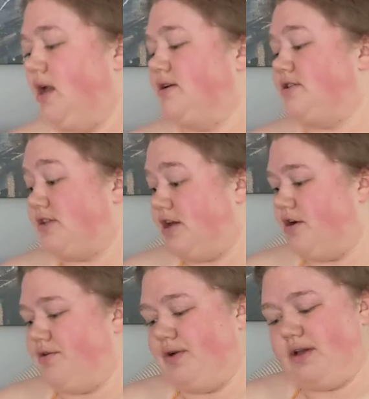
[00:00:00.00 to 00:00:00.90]

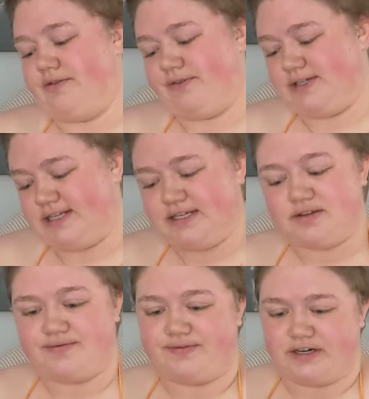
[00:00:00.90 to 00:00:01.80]
So, first things
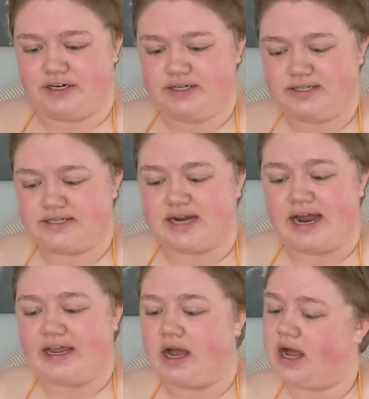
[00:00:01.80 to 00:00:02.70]
first,
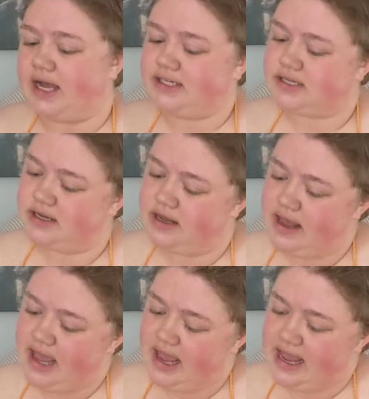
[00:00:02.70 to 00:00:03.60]
I got
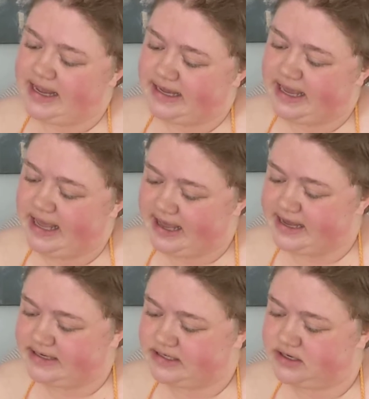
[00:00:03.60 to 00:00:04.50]
a
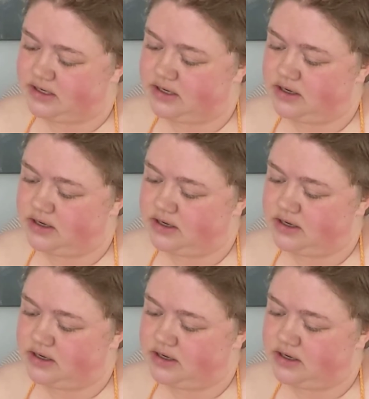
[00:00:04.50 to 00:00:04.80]
kit